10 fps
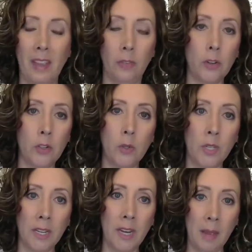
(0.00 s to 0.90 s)
If you're
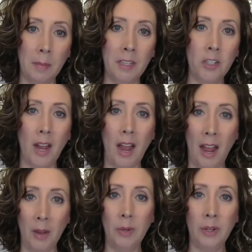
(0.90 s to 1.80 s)
using an image,
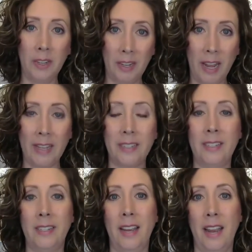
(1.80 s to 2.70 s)
I would get